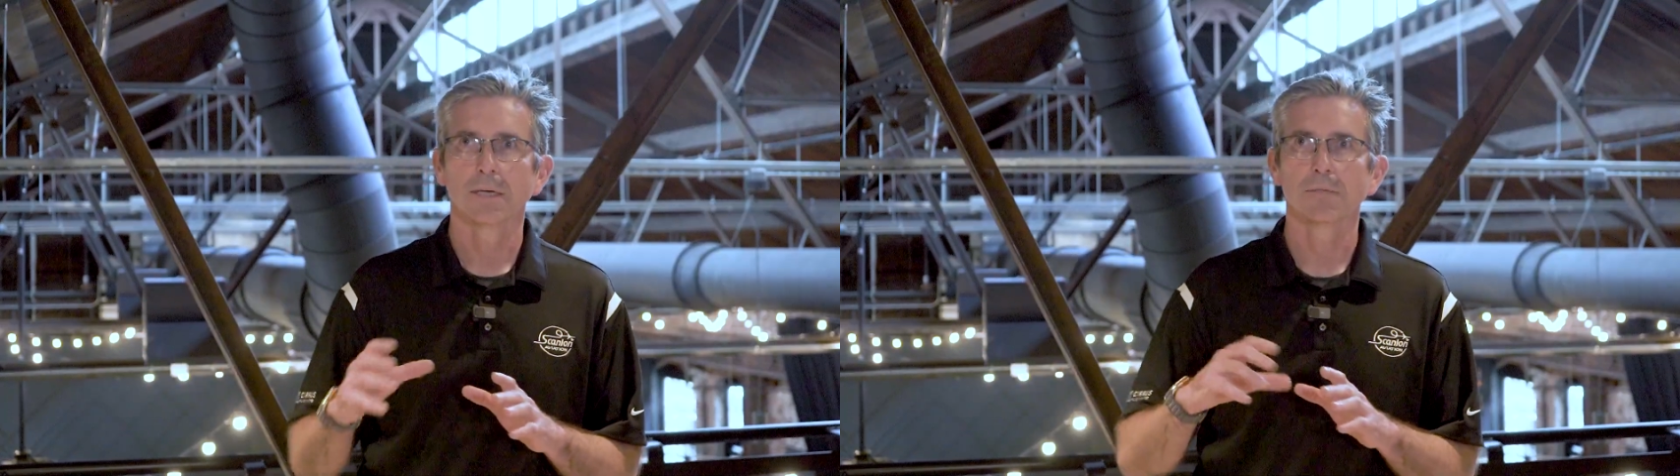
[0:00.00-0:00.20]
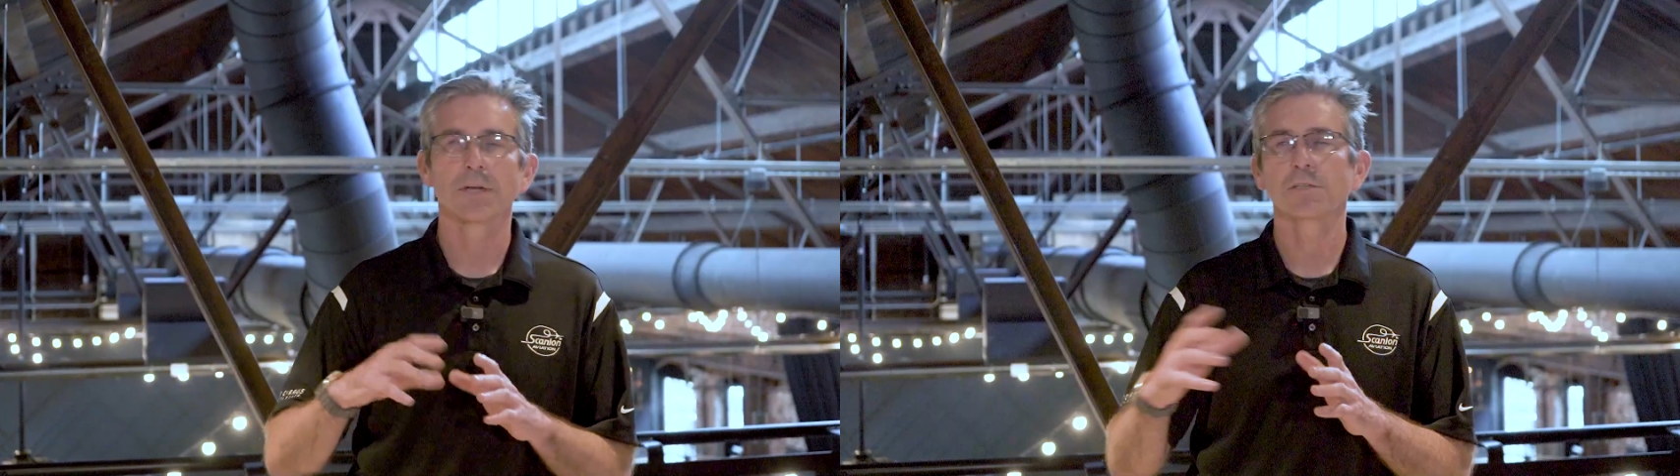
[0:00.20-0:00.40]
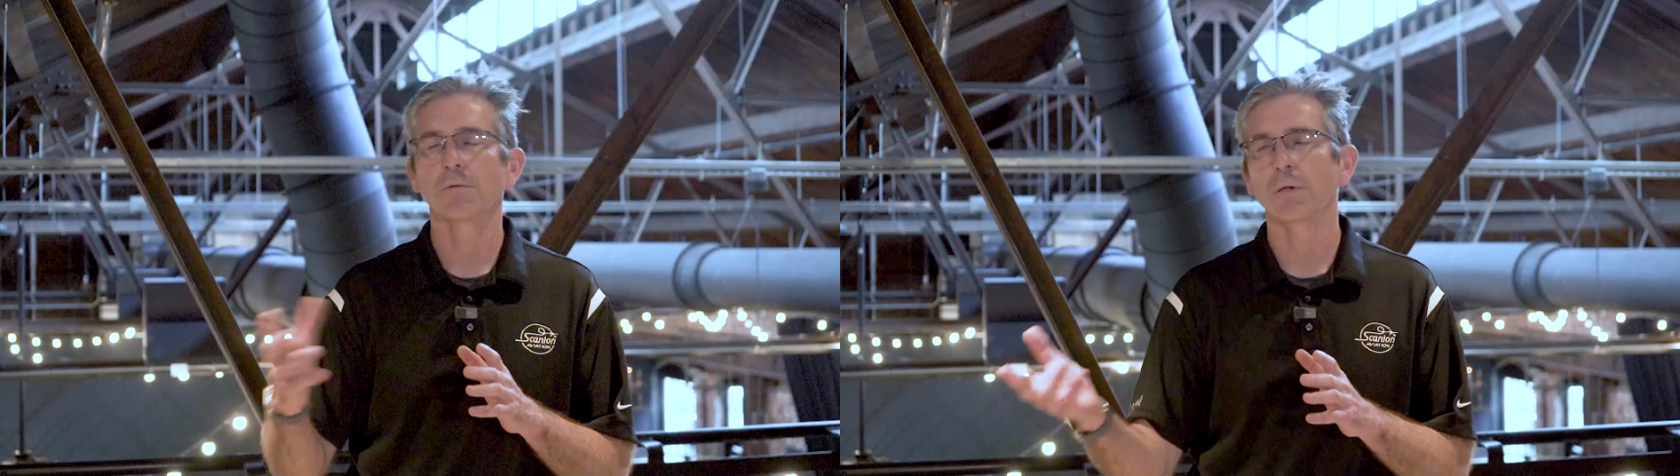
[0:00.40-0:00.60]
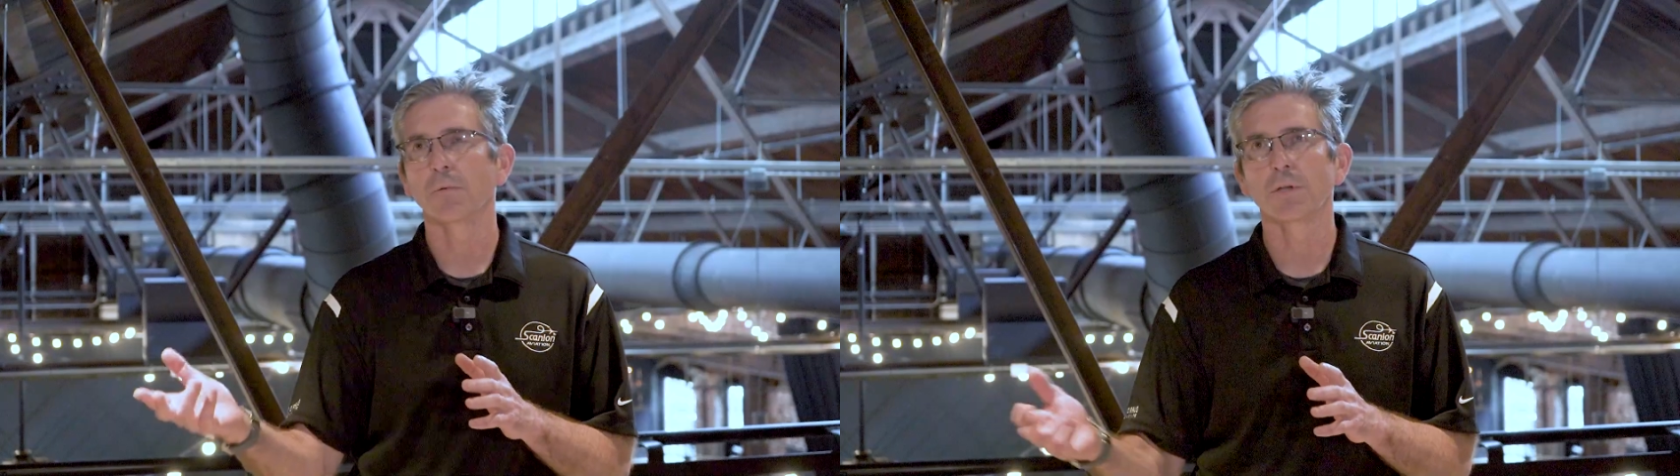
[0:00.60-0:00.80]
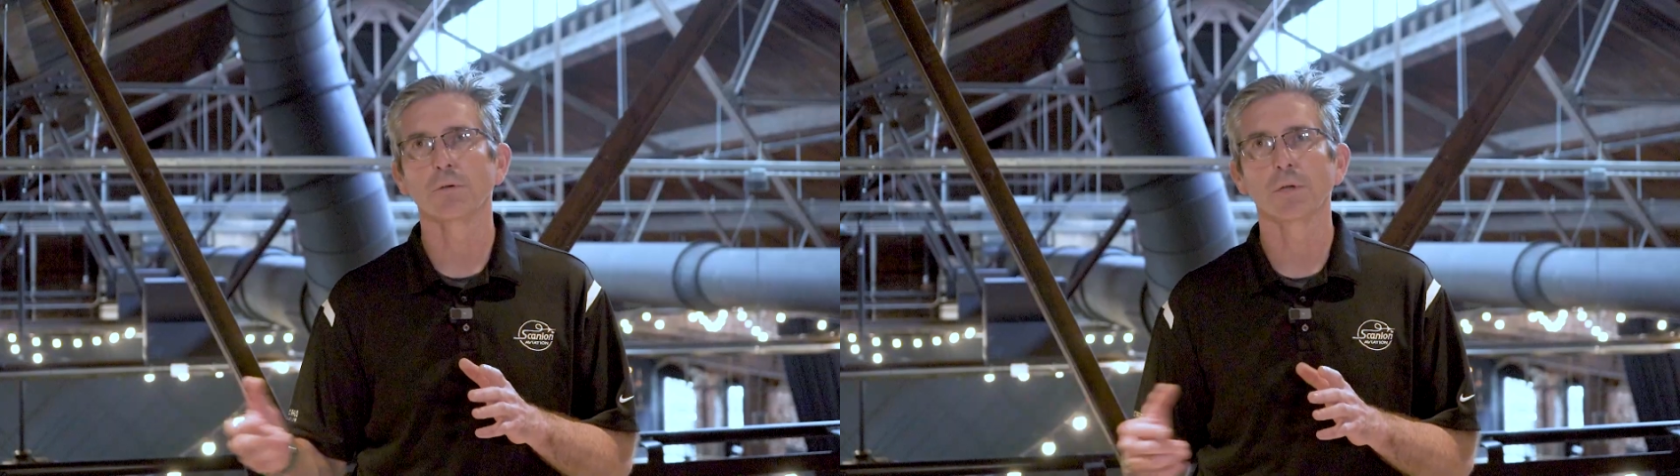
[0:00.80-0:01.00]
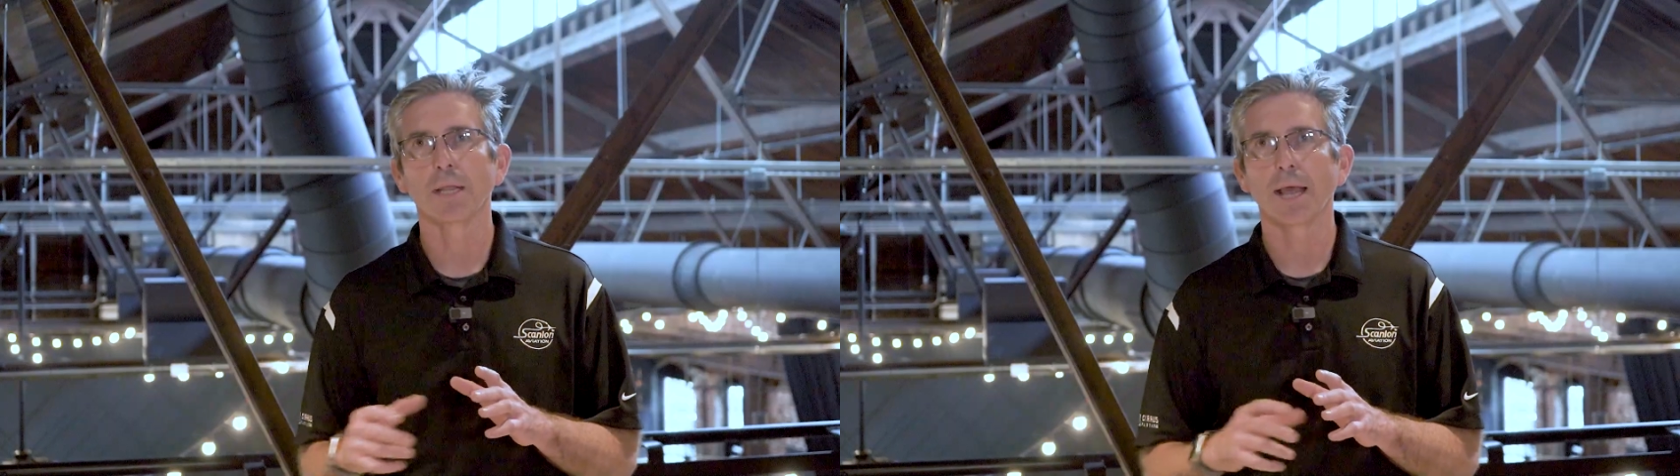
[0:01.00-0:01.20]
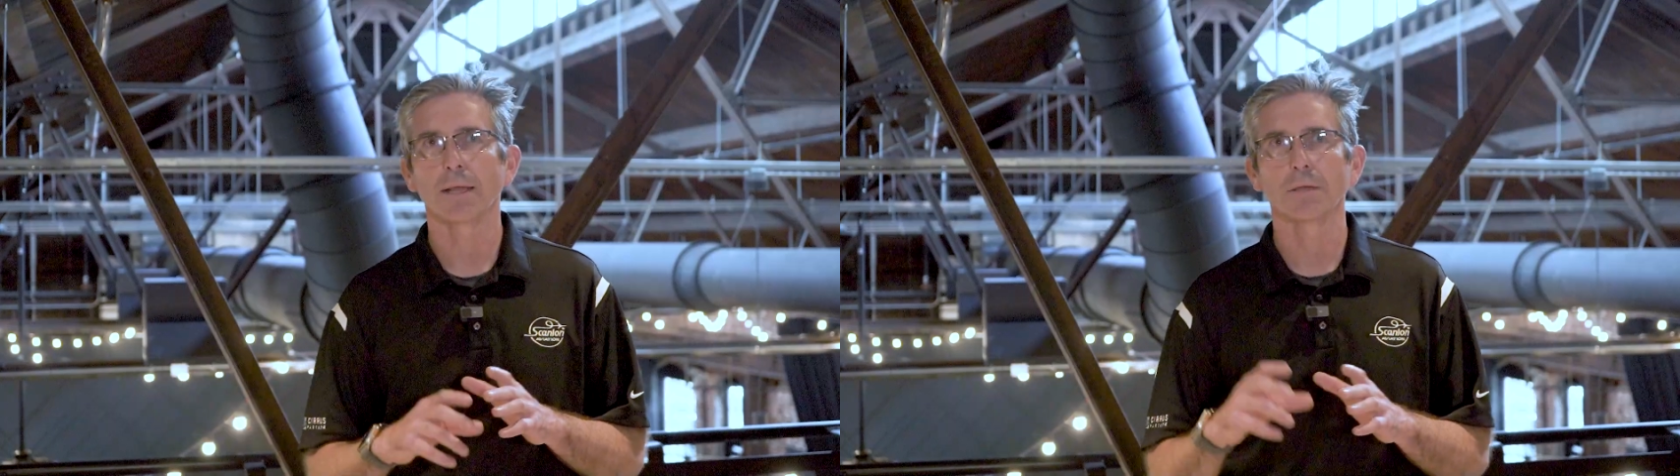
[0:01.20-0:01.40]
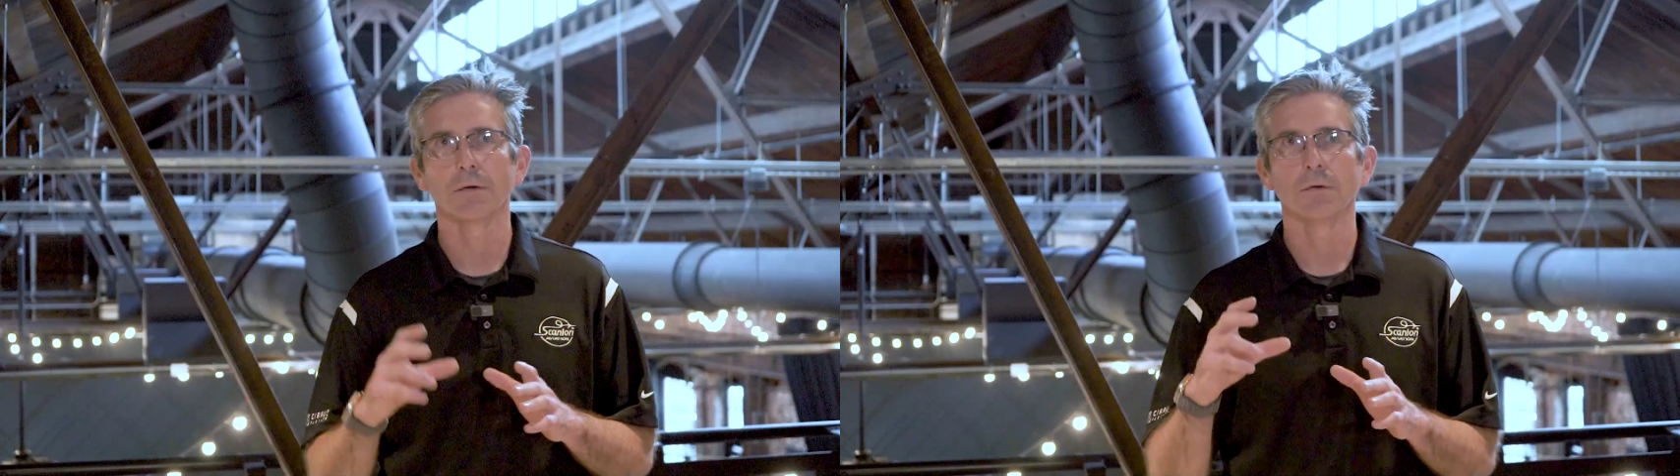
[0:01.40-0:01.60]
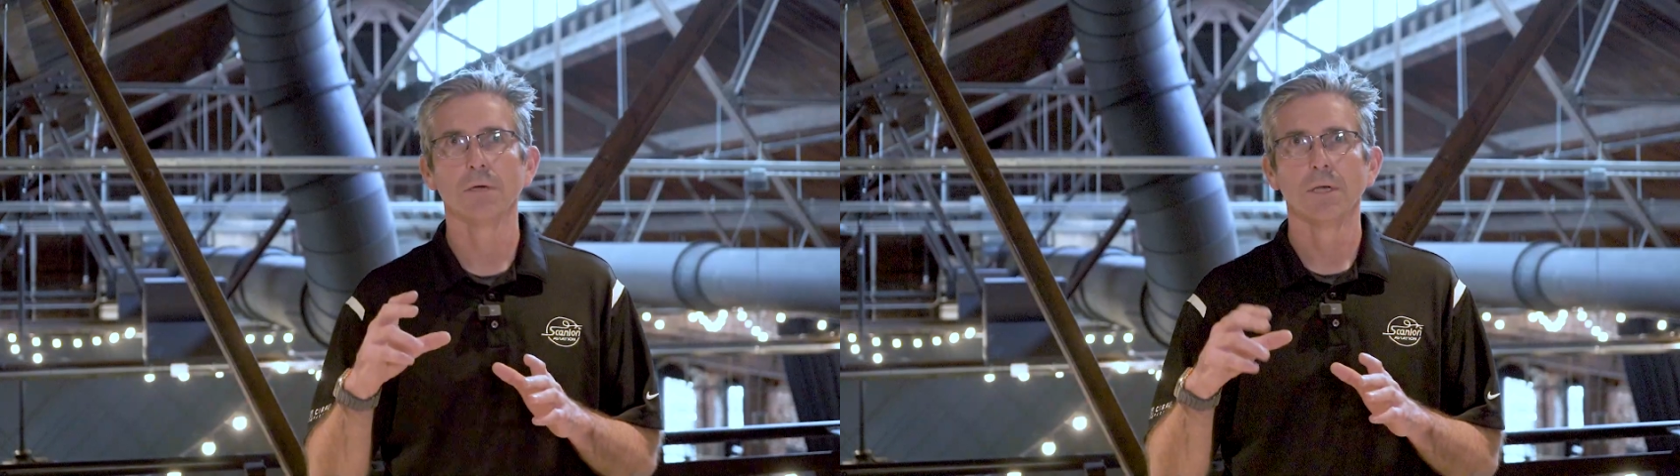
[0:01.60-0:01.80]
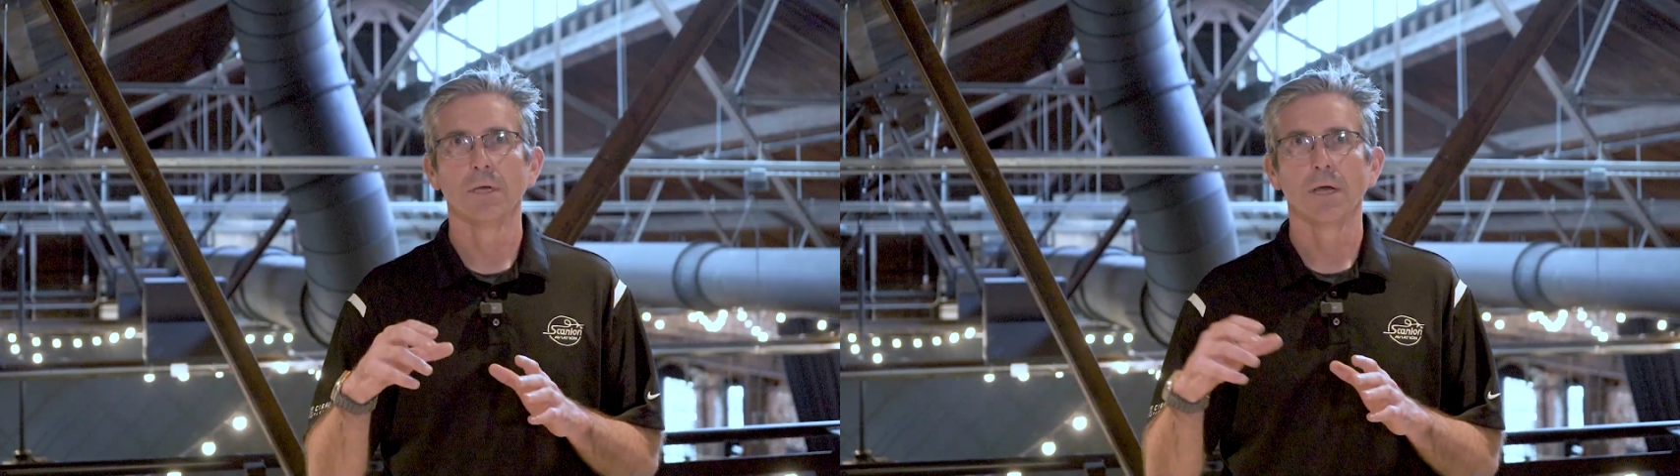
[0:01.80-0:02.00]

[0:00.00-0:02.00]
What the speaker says: especially when we're doing an annual.